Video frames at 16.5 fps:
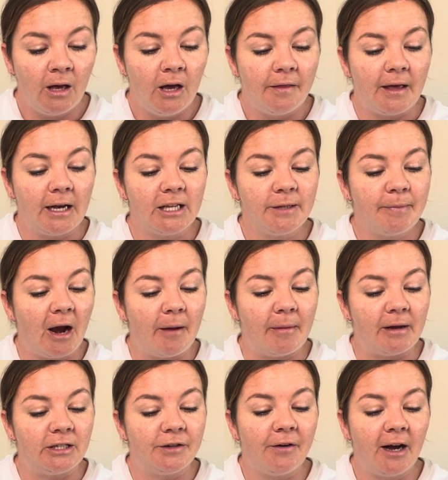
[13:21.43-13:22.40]
The
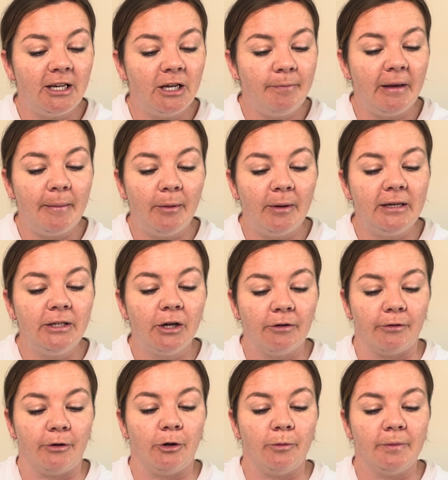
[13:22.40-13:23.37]
experiment divided people into
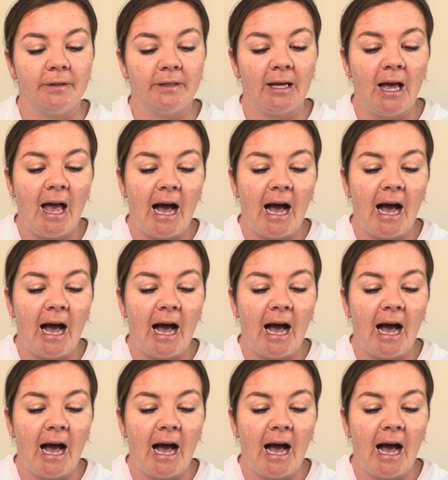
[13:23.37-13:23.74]
groups